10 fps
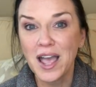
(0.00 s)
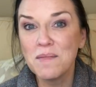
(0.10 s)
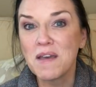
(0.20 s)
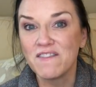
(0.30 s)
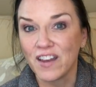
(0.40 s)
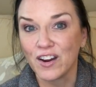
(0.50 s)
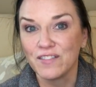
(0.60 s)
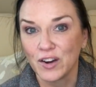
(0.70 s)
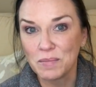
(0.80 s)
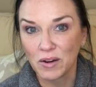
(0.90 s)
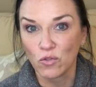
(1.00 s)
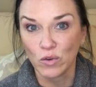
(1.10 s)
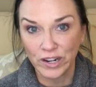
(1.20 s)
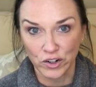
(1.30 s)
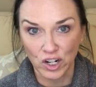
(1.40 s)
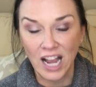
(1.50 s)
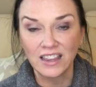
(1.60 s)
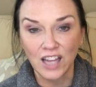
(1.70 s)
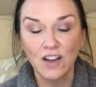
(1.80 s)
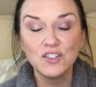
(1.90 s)
am a very very big reader. I
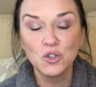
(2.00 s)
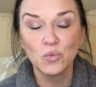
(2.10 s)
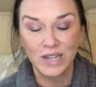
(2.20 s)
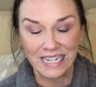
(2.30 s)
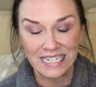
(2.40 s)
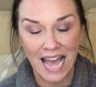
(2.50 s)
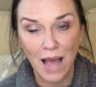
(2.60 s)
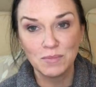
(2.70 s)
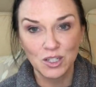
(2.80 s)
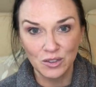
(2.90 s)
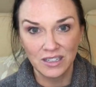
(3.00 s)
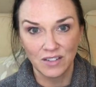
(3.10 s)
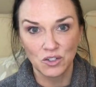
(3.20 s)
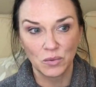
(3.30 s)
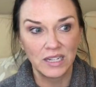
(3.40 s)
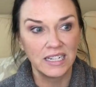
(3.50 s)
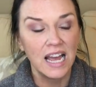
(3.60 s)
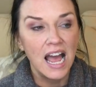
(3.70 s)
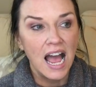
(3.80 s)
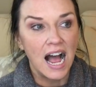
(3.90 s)
love to read. Absolutely love to read.
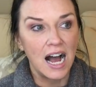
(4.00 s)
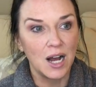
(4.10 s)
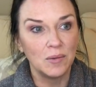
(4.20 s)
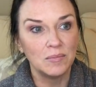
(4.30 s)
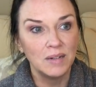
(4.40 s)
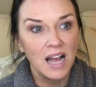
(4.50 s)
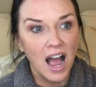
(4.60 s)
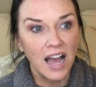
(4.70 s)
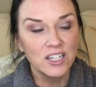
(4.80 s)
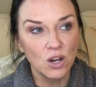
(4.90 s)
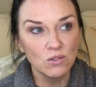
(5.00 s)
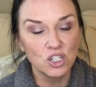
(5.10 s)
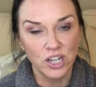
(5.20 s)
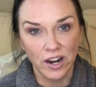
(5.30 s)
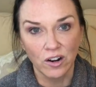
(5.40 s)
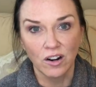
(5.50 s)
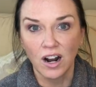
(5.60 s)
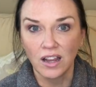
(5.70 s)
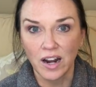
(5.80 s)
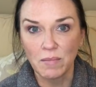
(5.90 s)
Um, I don't share
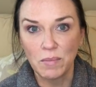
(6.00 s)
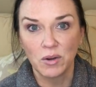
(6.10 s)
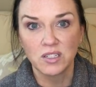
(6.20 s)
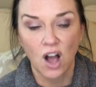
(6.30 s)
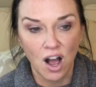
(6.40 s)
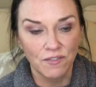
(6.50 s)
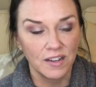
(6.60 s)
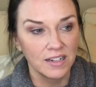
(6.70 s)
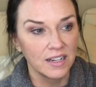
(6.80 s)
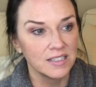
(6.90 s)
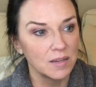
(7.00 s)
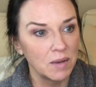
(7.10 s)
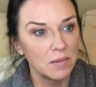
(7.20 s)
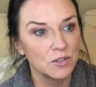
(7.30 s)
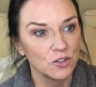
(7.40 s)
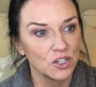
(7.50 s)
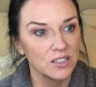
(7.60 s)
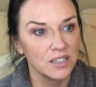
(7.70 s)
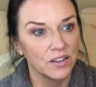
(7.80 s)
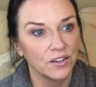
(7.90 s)
a lot of my books often because sometimes they're
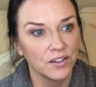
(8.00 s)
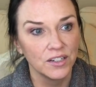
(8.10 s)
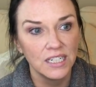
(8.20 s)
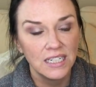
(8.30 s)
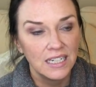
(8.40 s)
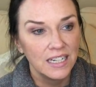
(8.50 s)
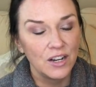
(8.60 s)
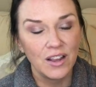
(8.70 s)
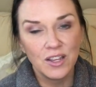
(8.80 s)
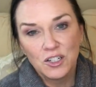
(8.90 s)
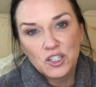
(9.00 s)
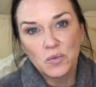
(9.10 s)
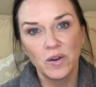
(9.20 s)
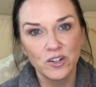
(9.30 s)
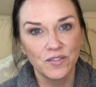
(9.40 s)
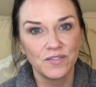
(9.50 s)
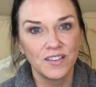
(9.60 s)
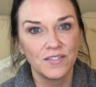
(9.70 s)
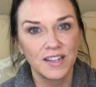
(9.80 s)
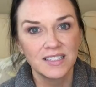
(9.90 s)
just either you know, you just wonder if,
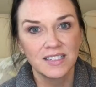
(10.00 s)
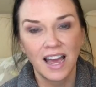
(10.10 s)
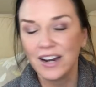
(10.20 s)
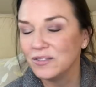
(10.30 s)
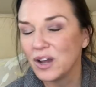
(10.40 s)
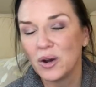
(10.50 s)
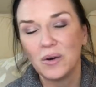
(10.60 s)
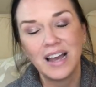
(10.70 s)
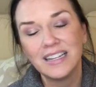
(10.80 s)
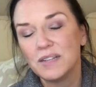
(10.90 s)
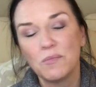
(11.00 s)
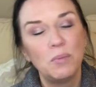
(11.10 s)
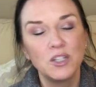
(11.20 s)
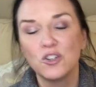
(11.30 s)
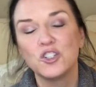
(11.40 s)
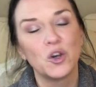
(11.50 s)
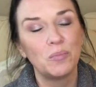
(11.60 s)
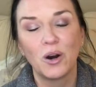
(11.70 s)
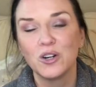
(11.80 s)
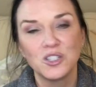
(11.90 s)
if that's I don't know. I it, books are so
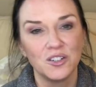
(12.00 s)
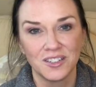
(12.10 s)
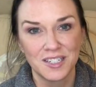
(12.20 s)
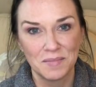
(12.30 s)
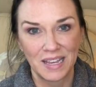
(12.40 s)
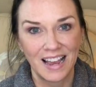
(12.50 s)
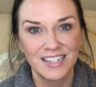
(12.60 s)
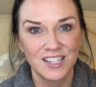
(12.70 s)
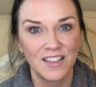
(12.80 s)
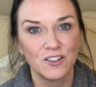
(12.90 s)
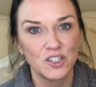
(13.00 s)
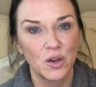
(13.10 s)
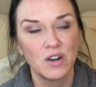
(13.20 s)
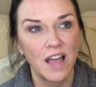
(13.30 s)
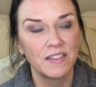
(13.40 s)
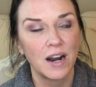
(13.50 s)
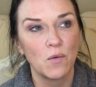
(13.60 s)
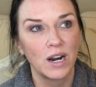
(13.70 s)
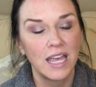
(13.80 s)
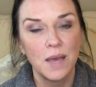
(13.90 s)
personal to me. I just think they're so not that I
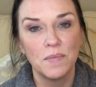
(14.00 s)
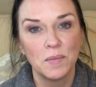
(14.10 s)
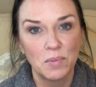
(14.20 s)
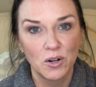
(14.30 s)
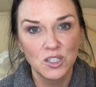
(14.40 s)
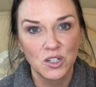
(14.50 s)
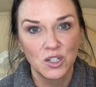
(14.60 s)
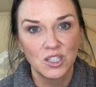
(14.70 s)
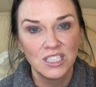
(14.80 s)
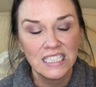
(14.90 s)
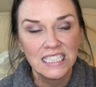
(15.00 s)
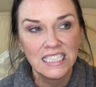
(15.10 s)
want to keep them personal.